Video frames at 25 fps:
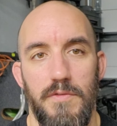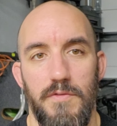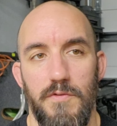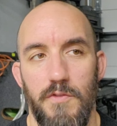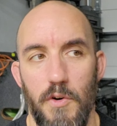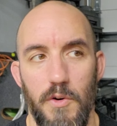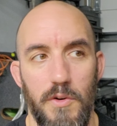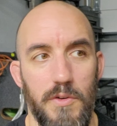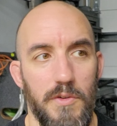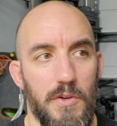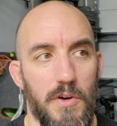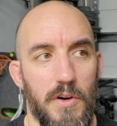
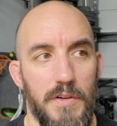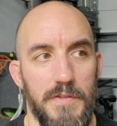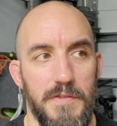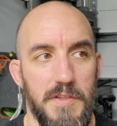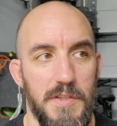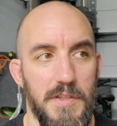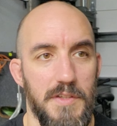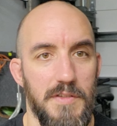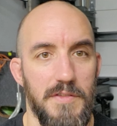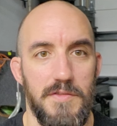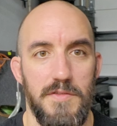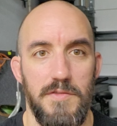
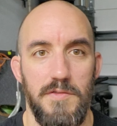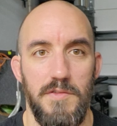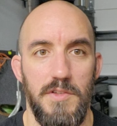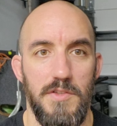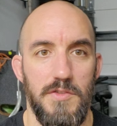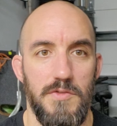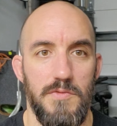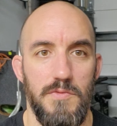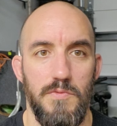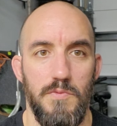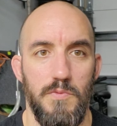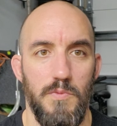Volkanovski is,
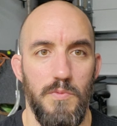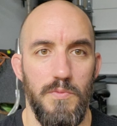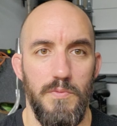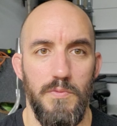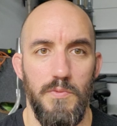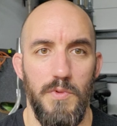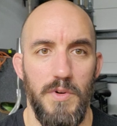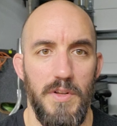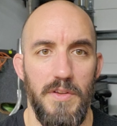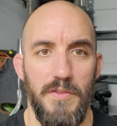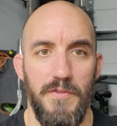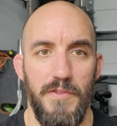is
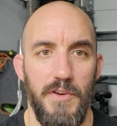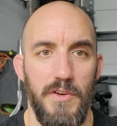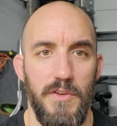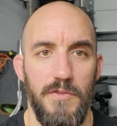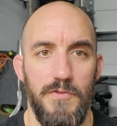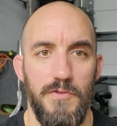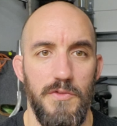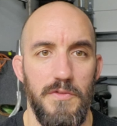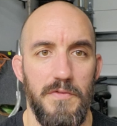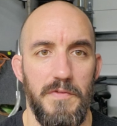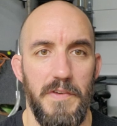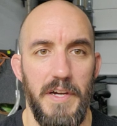one of the very
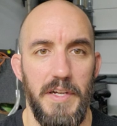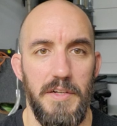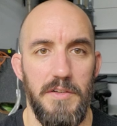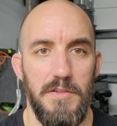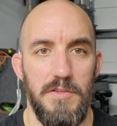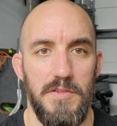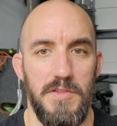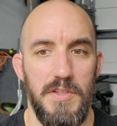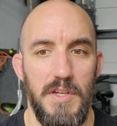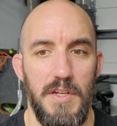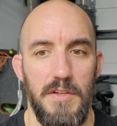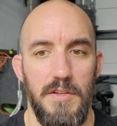few
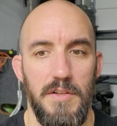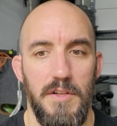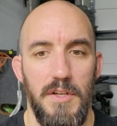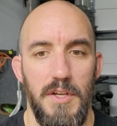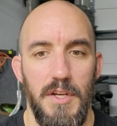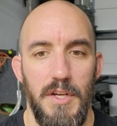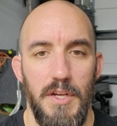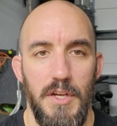fighters that